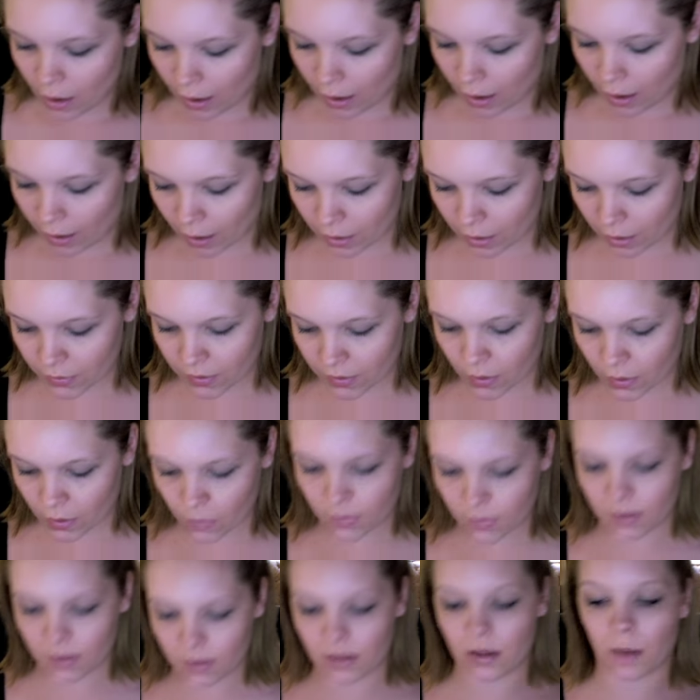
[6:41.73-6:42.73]
I also
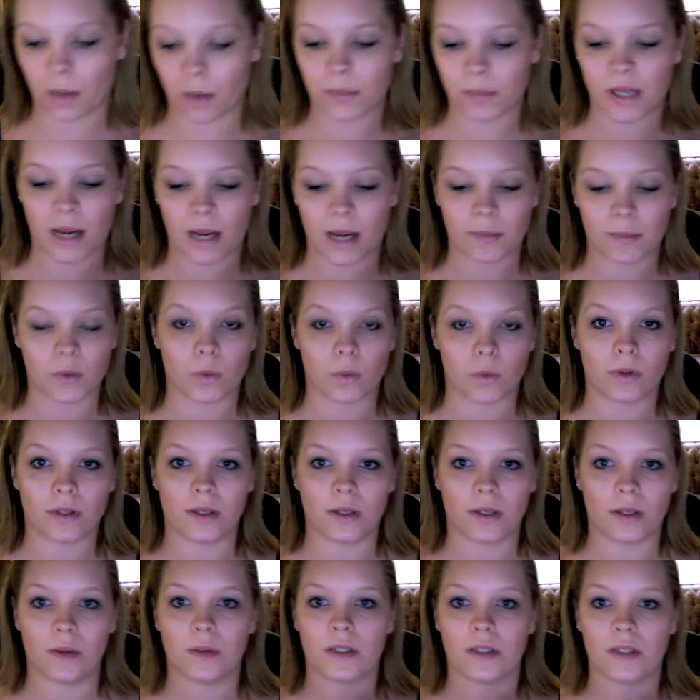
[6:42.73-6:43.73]
sometimes will
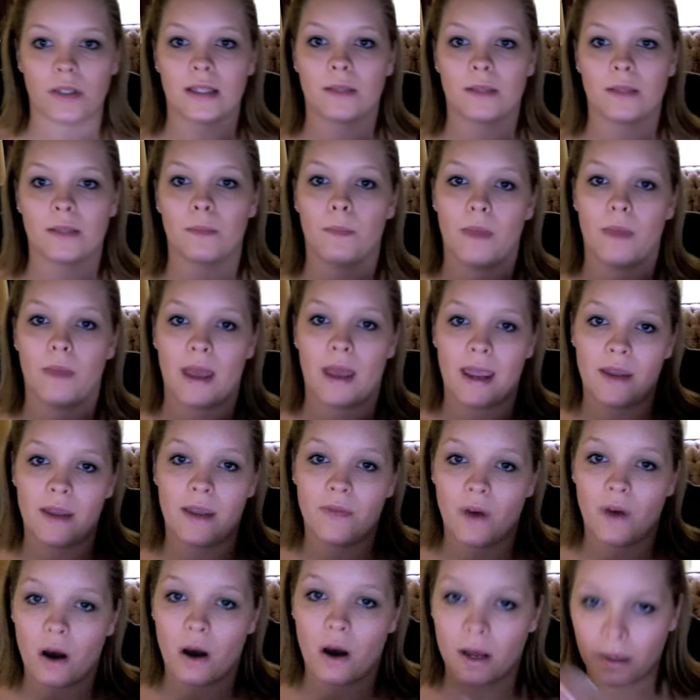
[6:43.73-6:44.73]
use this
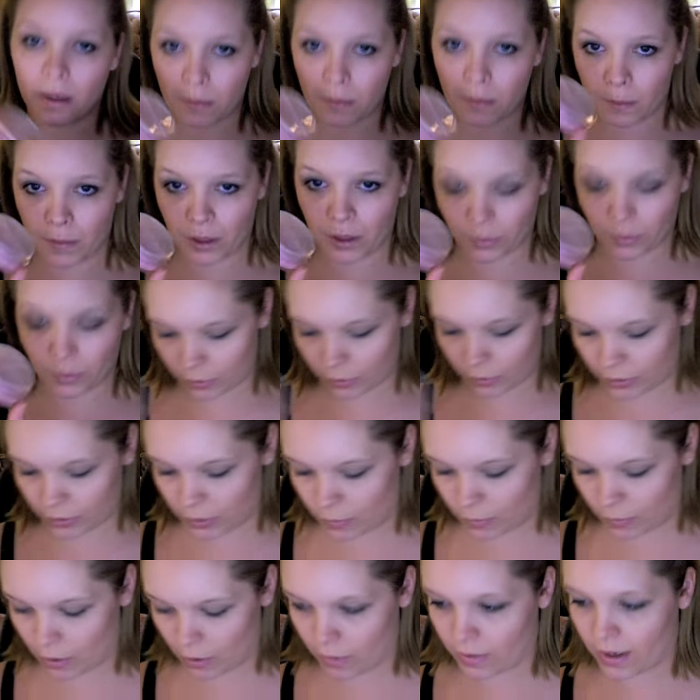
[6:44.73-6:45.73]
Avon Mineral
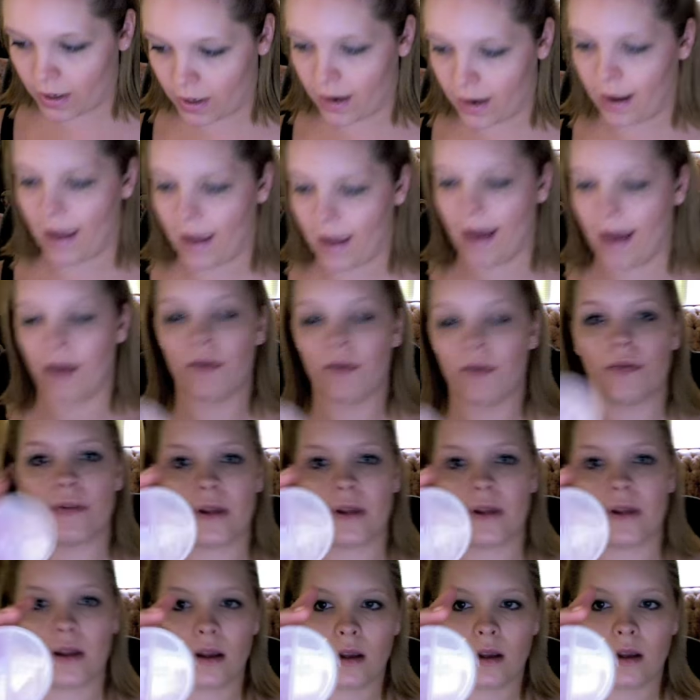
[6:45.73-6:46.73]
Duo that I have.
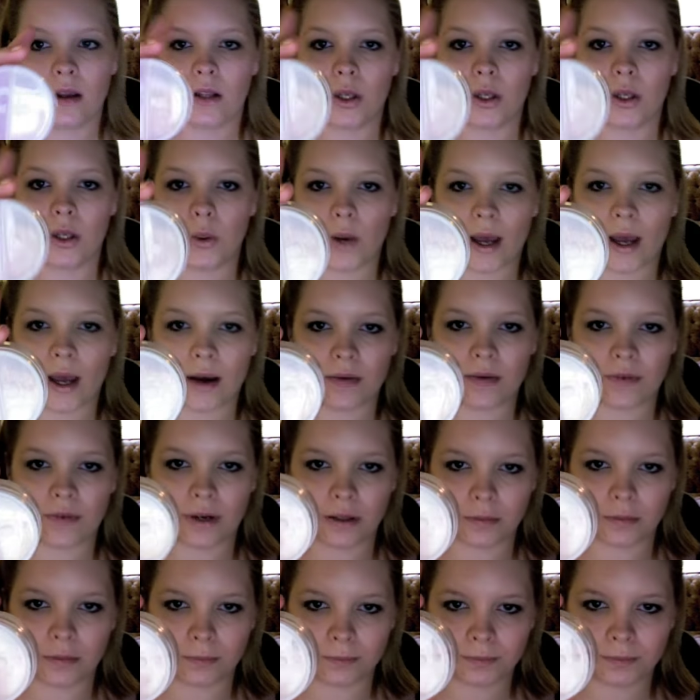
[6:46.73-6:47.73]
You
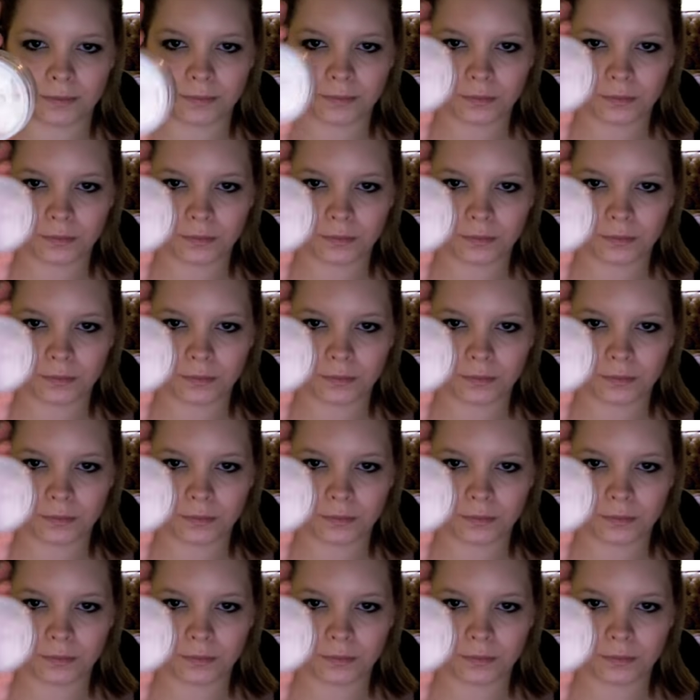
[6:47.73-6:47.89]
have,